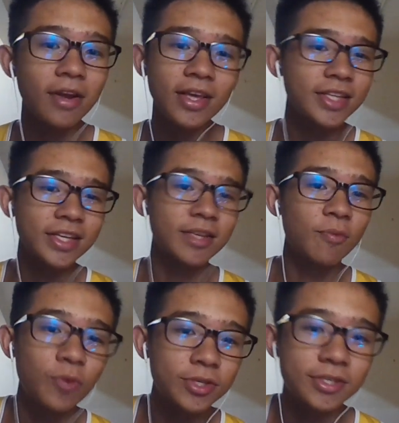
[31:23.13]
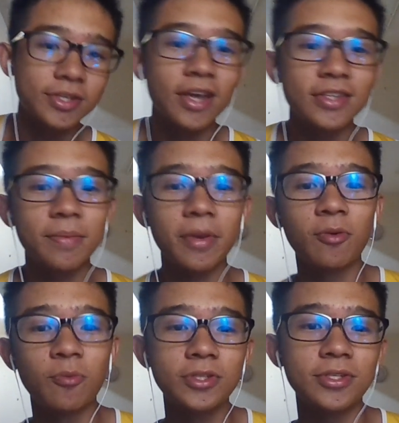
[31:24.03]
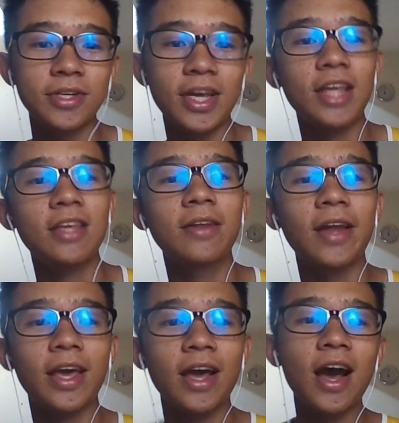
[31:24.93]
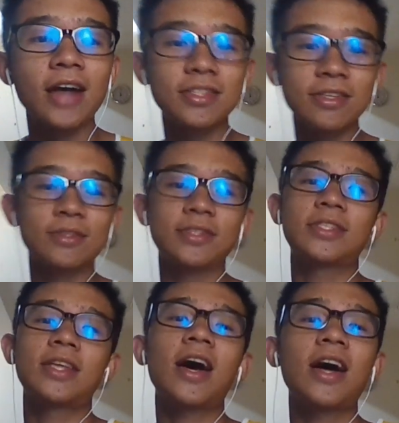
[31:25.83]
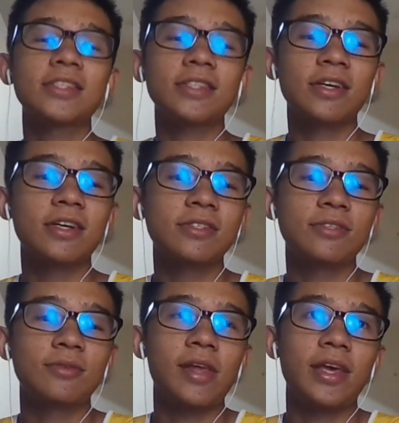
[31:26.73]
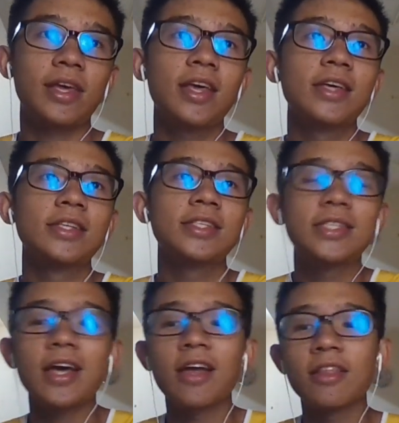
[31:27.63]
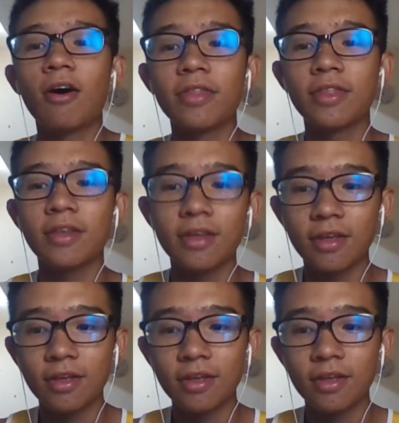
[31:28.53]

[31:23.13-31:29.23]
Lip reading: like some kind of wizard, and then he like asked us to like stand on the